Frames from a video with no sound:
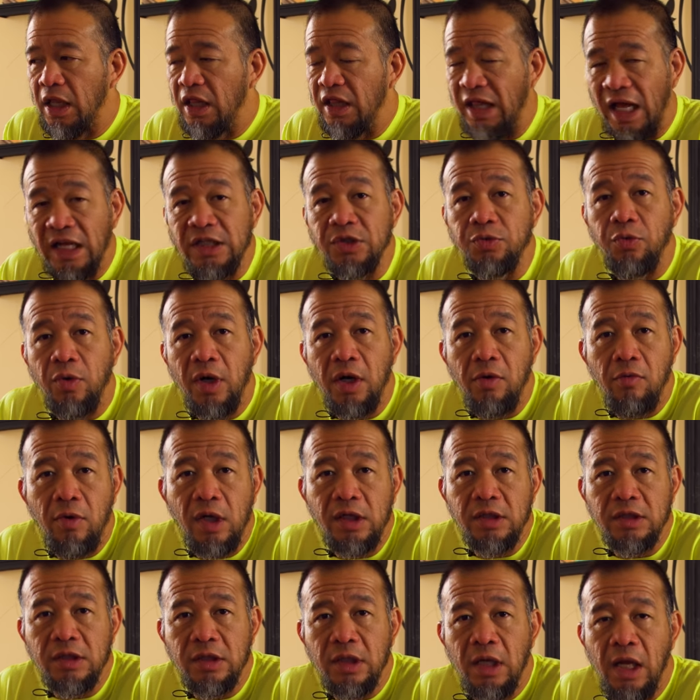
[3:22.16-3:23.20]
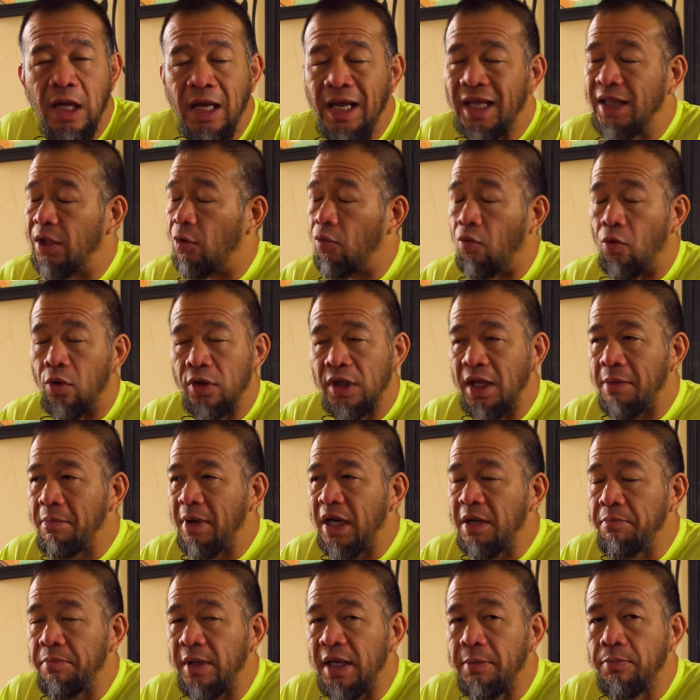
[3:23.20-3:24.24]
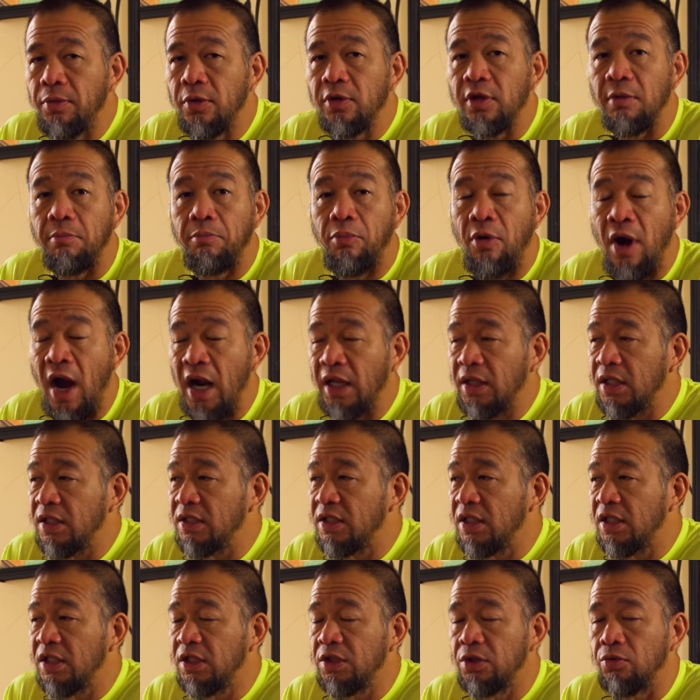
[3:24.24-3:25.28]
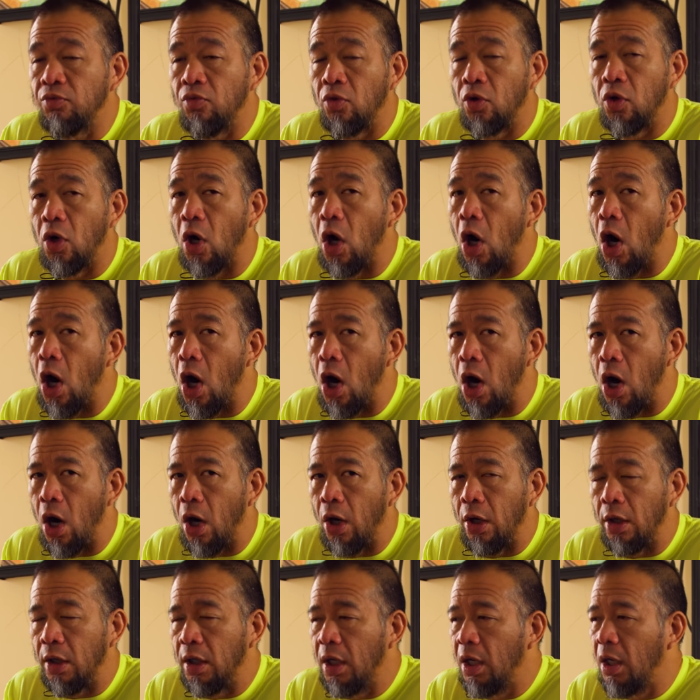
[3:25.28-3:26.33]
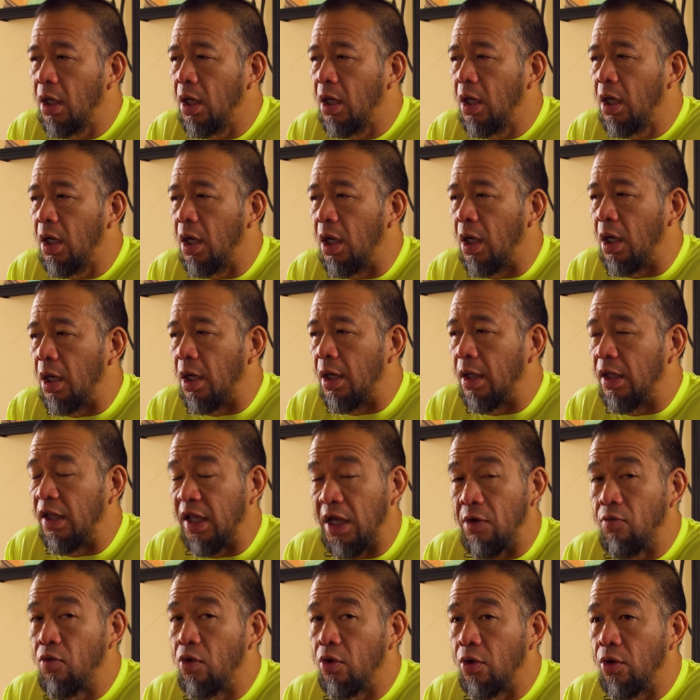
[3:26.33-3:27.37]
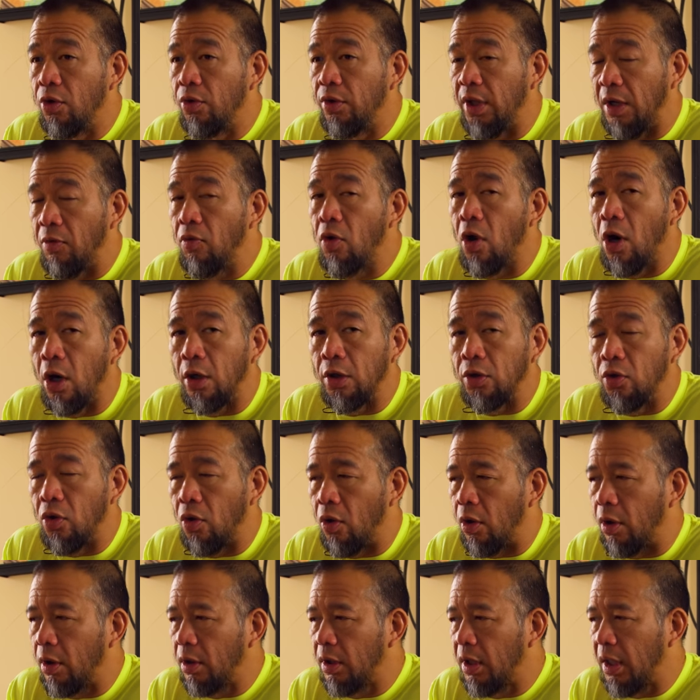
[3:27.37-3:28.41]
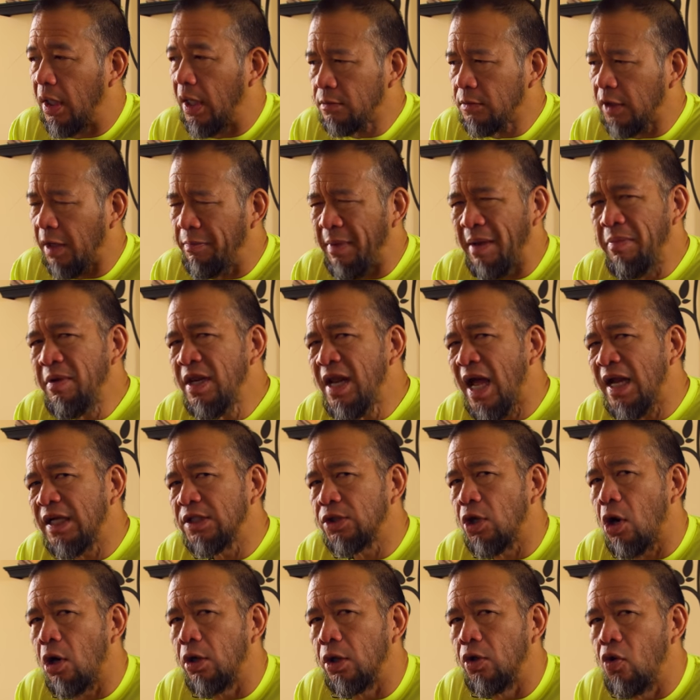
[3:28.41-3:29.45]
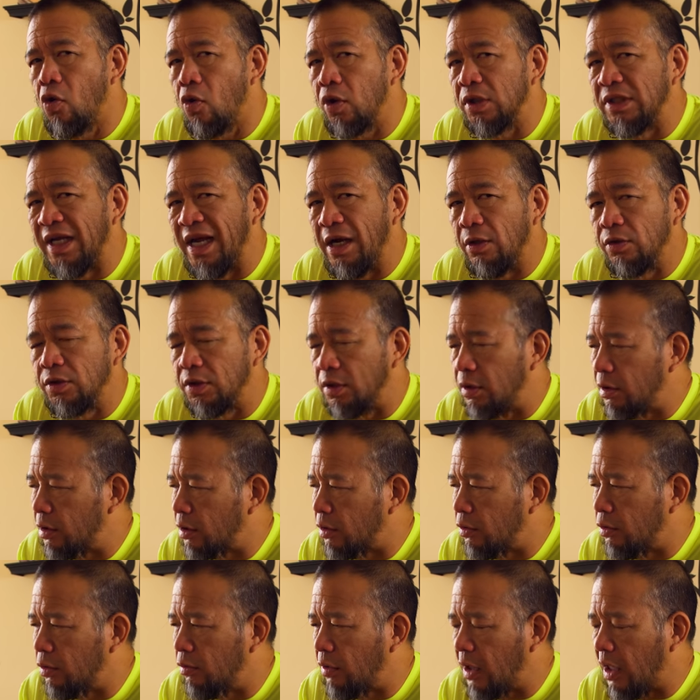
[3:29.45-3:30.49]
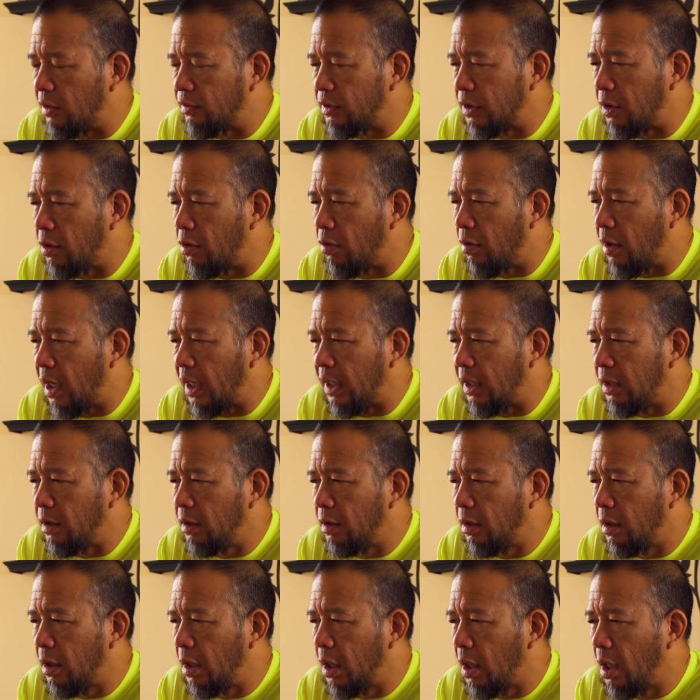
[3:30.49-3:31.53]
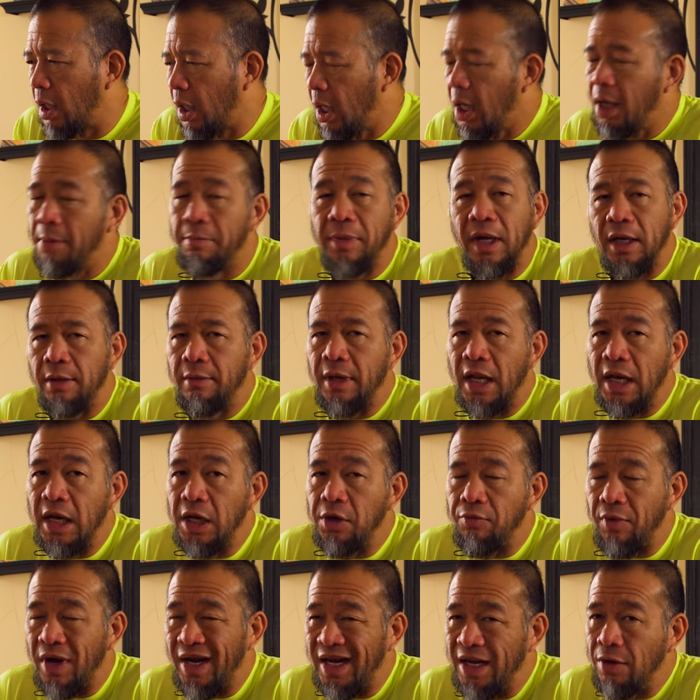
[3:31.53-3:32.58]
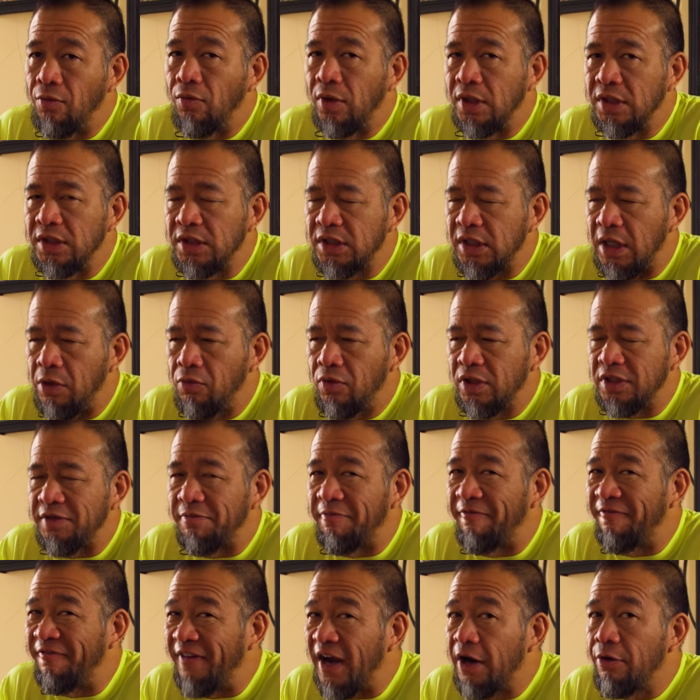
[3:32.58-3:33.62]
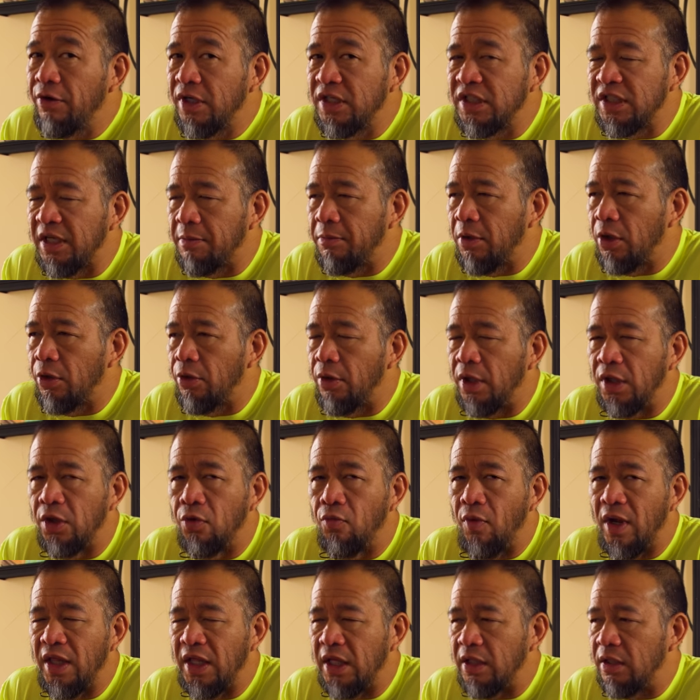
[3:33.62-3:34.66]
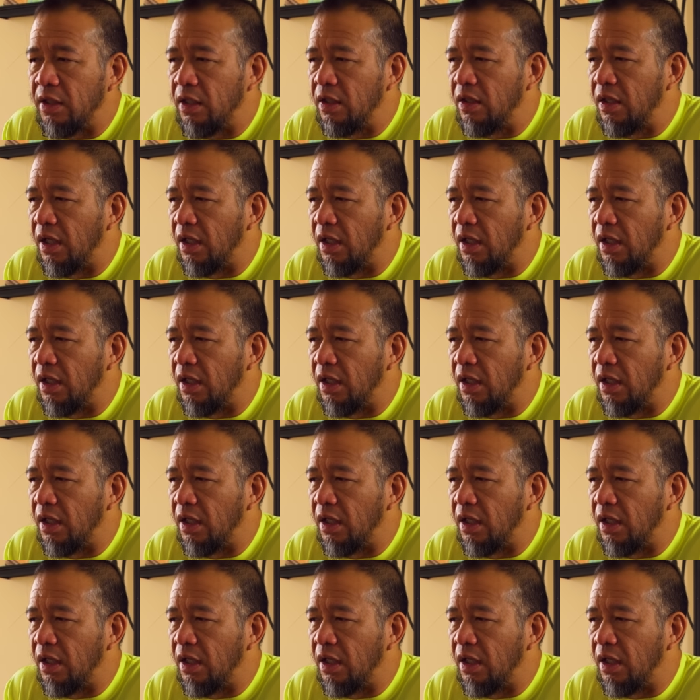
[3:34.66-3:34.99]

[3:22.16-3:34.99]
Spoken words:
that's what it was. There weren't that many people. The practices were hard. They were hardcore. Maybe not as hardcore as Helsin School when I was in Hawaii. But at any rate, it was very similar in the way they did